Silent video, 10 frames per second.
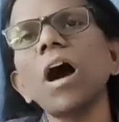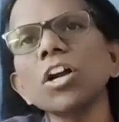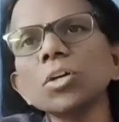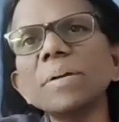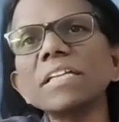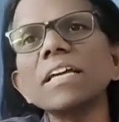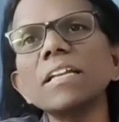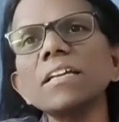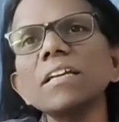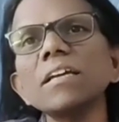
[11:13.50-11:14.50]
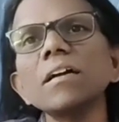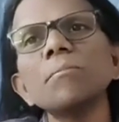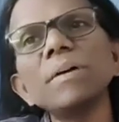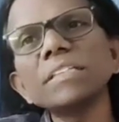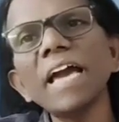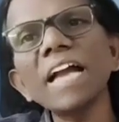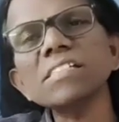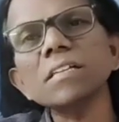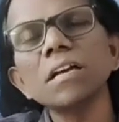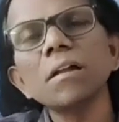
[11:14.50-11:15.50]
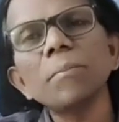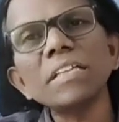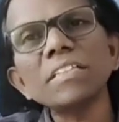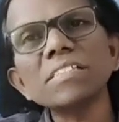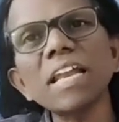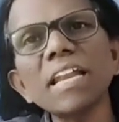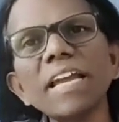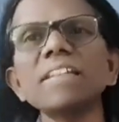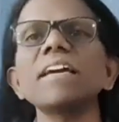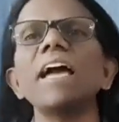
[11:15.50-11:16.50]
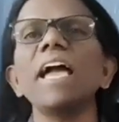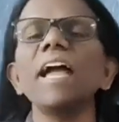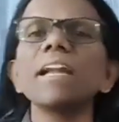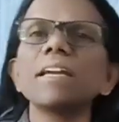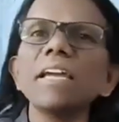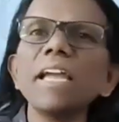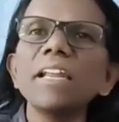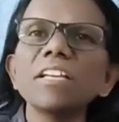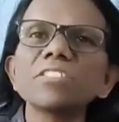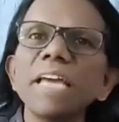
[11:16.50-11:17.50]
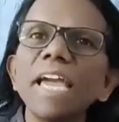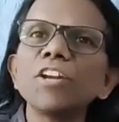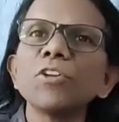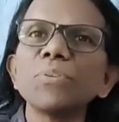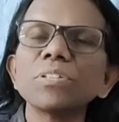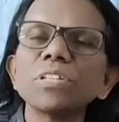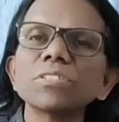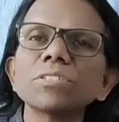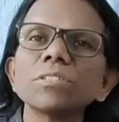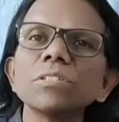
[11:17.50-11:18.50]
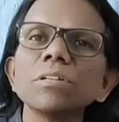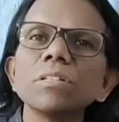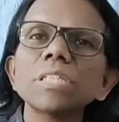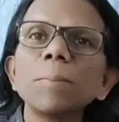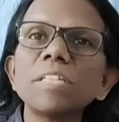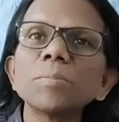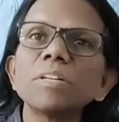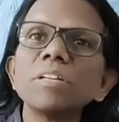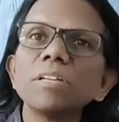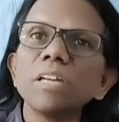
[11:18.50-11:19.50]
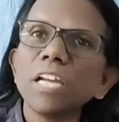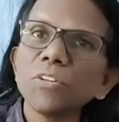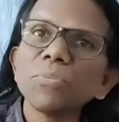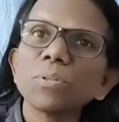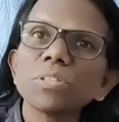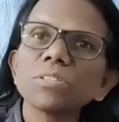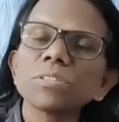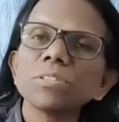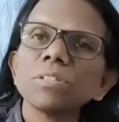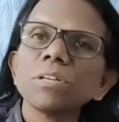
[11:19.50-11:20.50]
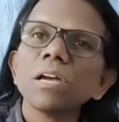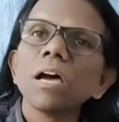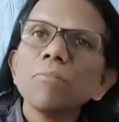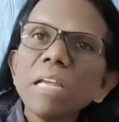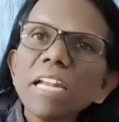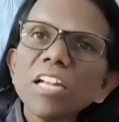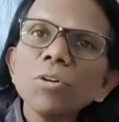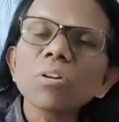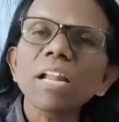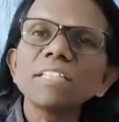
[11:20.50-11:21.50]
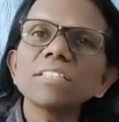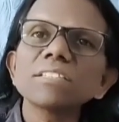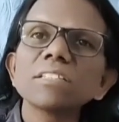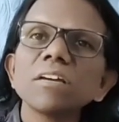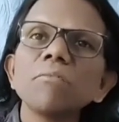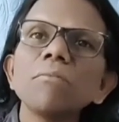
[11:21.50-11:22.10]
Automatically, by the sunlight and aeration, air diffusers, submersible air diffusers will neutralizes